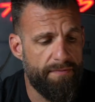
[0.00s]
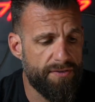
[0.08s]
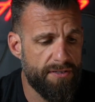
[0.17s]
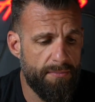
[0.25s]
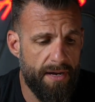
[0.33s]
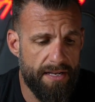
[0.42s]
for
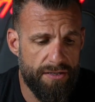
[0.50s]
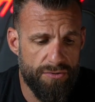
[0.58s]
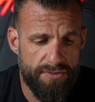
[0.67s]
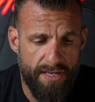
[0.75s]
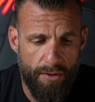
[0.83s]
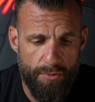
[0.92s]
somebody who's
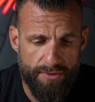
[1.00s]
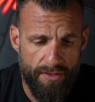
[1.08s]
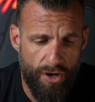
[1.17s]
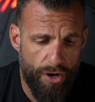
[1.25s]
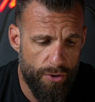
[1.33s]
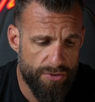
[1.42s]
dealt with a
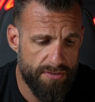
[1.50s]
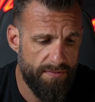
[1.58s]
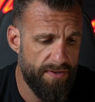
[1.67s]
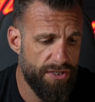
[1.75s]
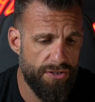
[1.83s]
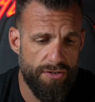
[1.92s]
host of
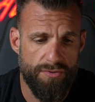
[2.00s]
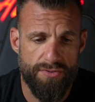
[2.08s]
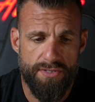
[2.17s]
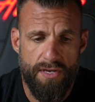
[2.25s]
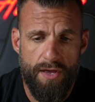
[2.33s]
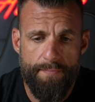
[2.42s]
issues,